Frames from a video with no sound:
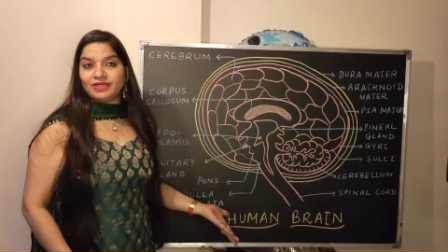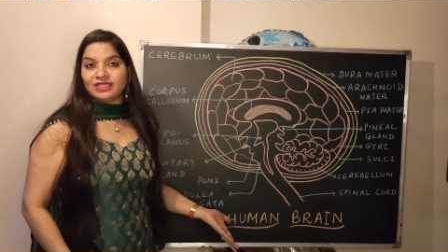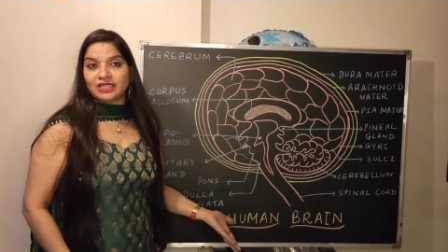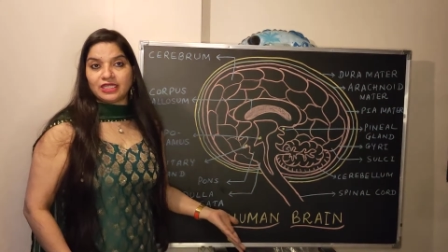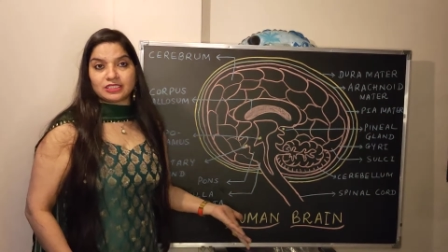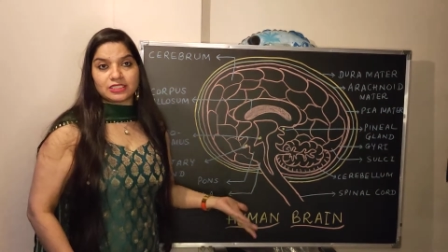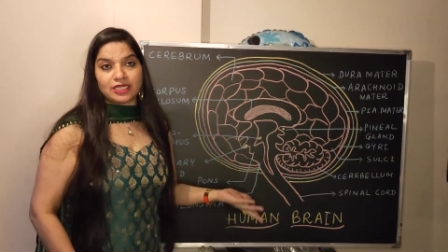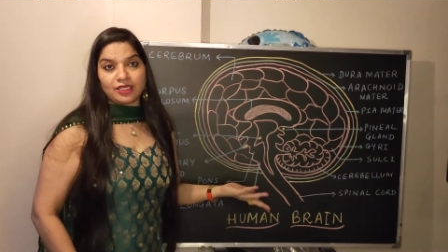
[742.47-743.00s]

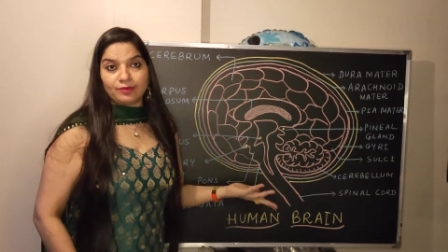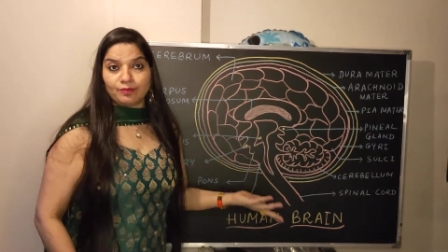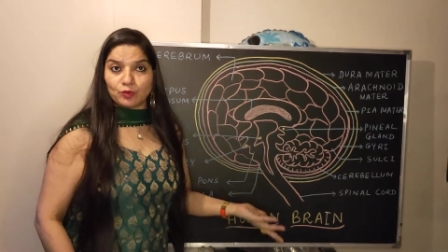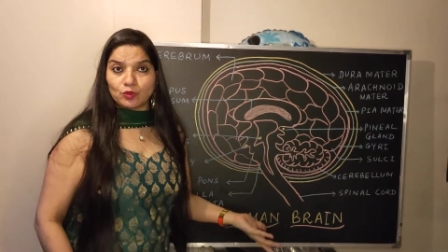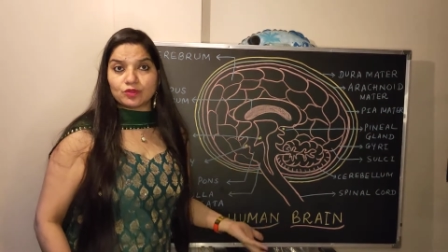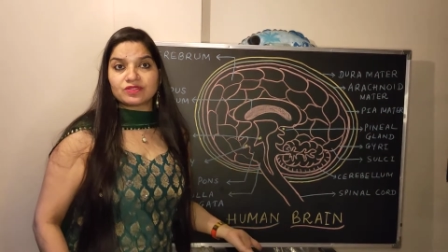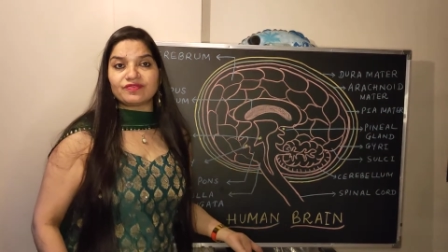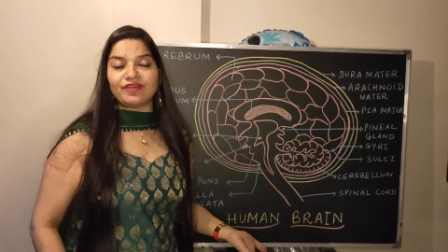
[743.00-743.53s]
oblongata and
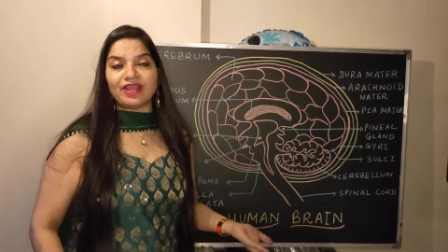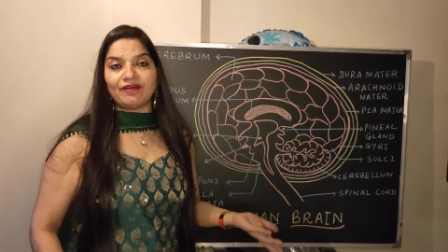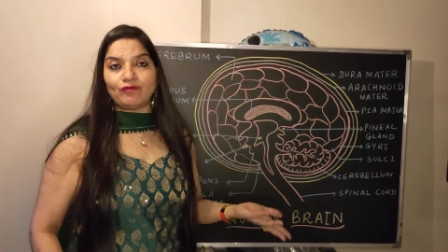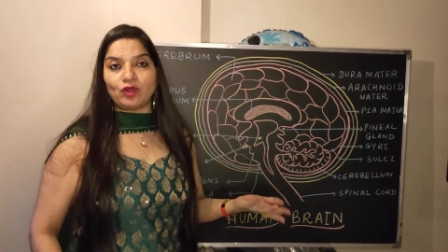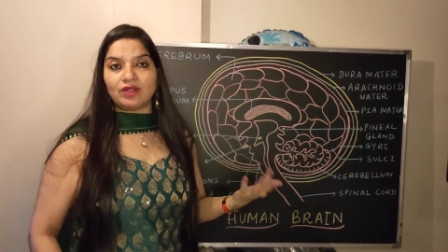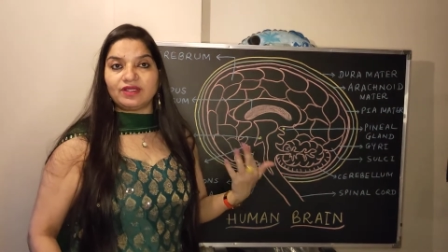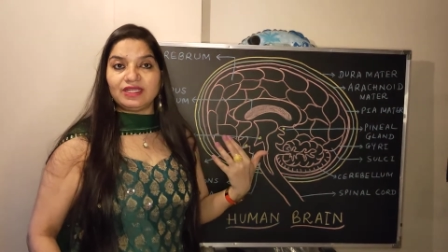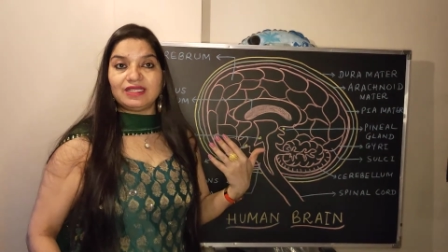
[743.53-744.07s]
bones. We have
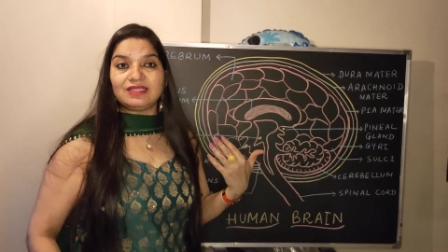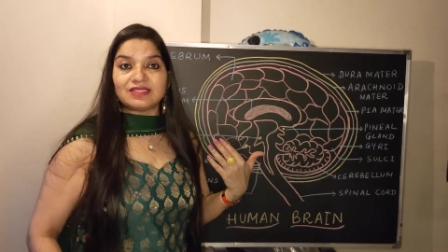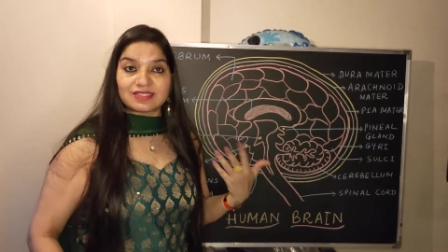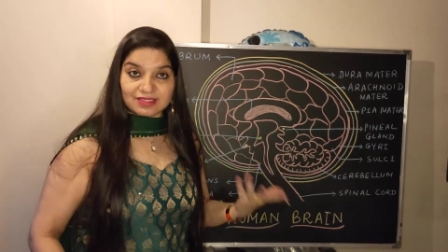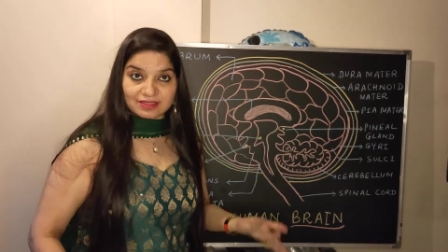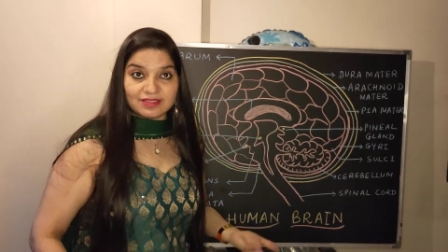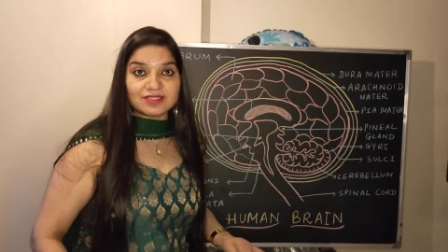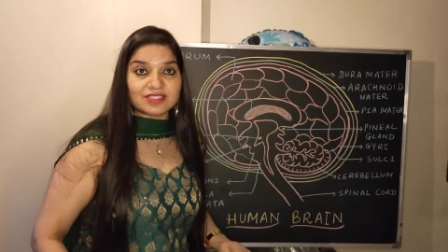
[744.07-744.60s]
already
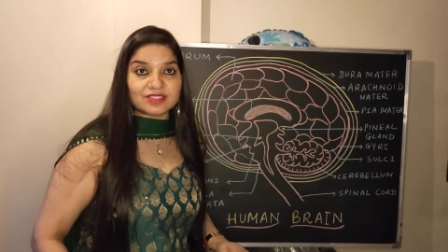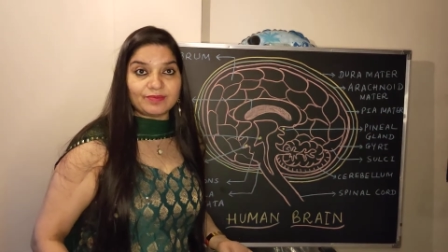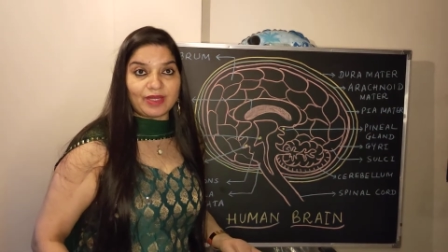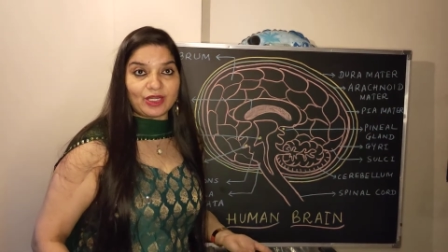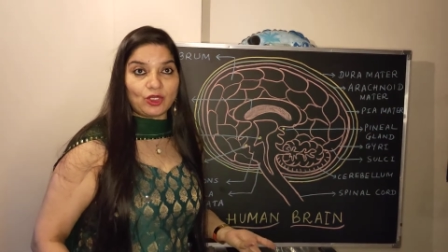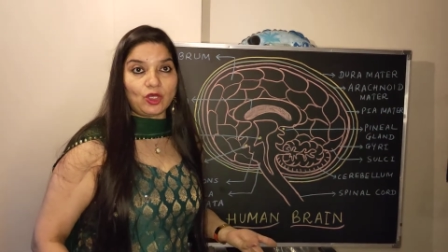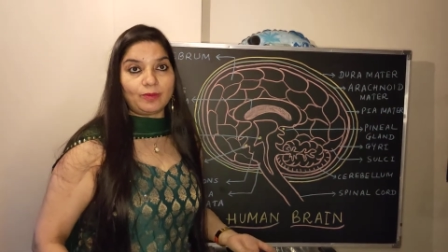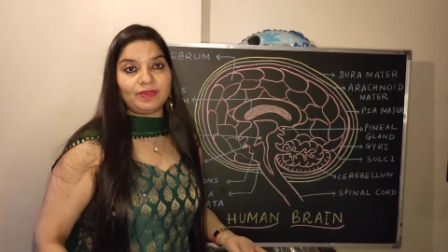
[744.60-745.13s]
discussed
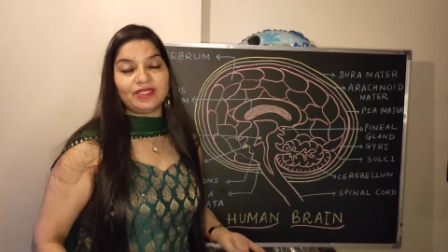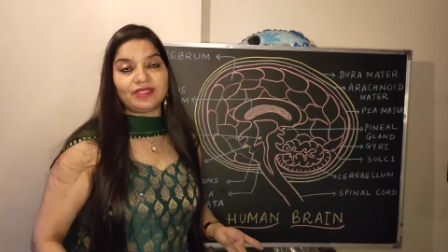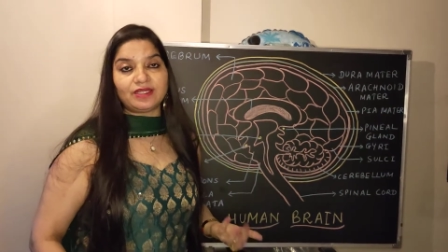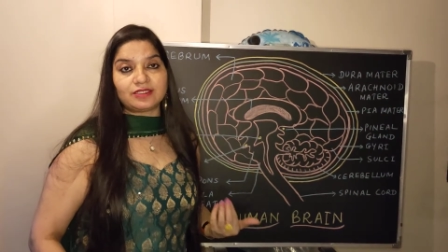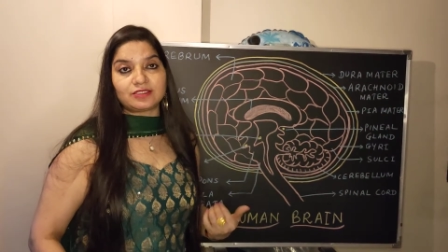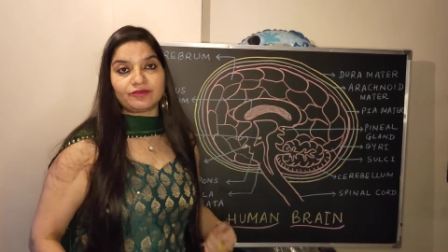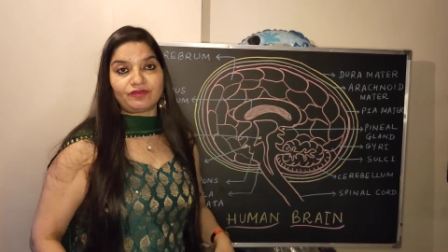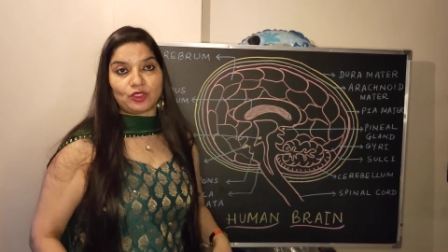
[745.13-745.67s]
medulla
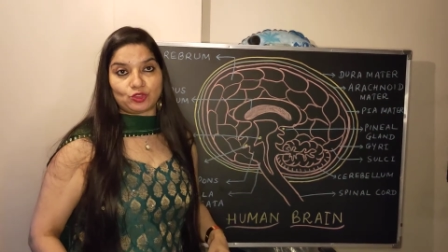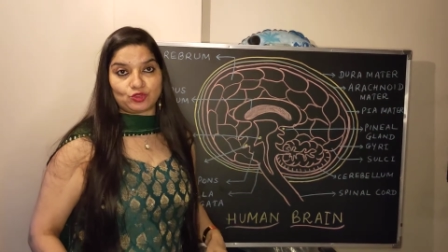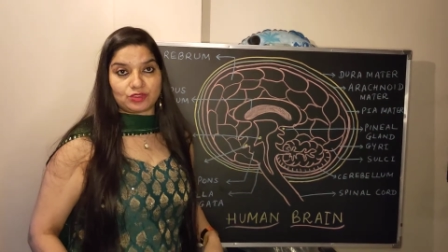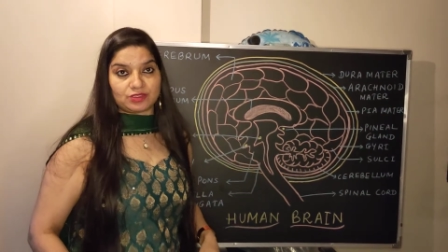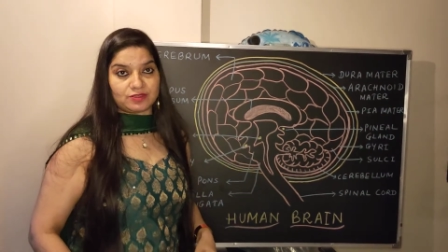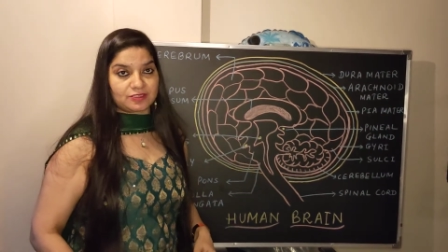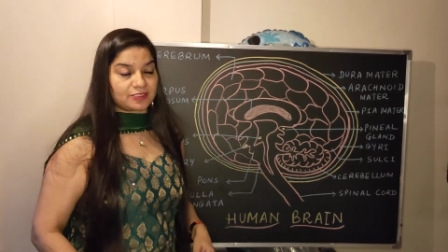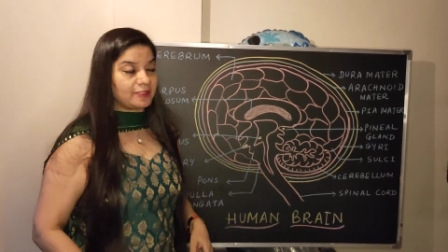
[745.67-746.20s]
oblongata
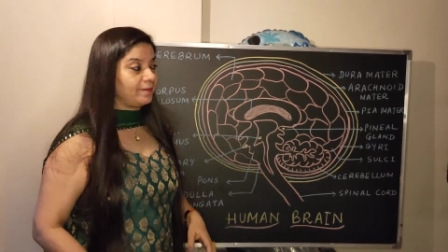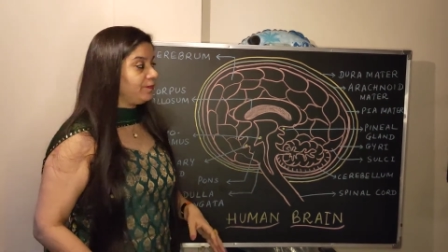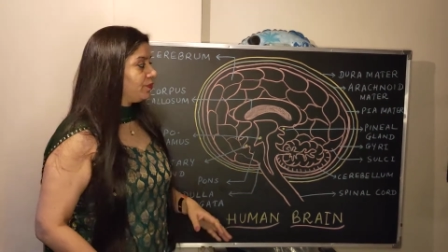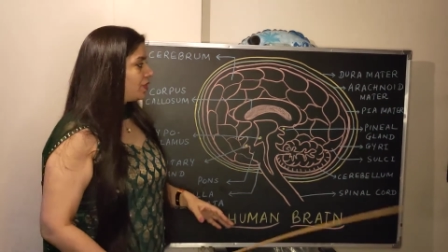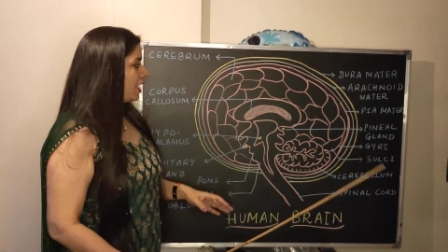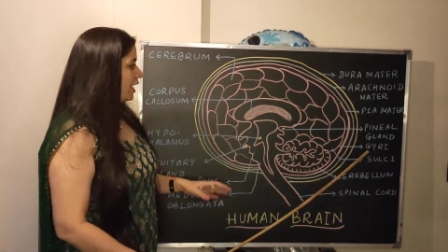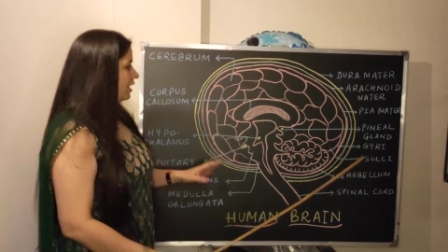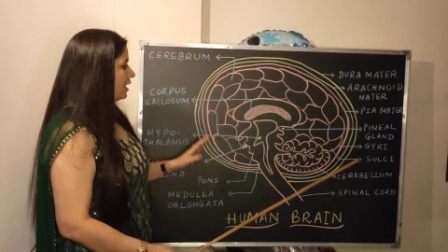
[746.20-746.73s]
functions.
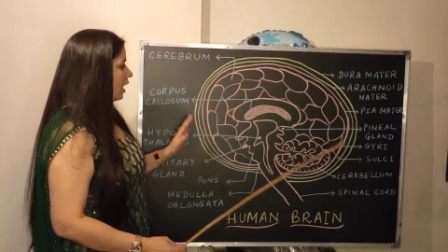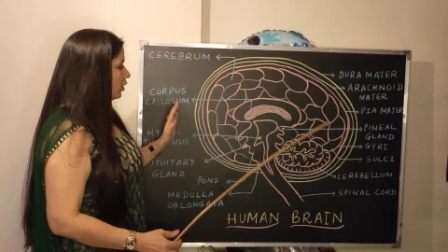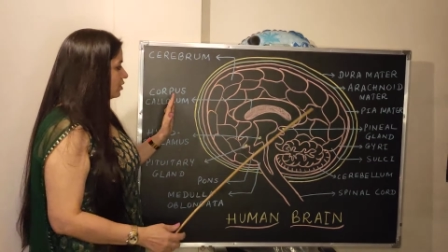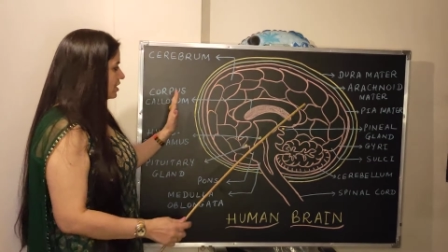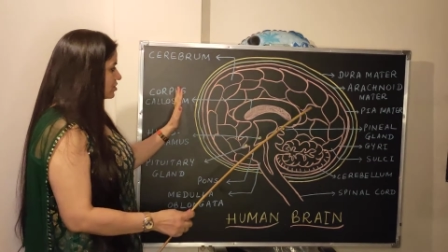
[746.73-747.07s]
Now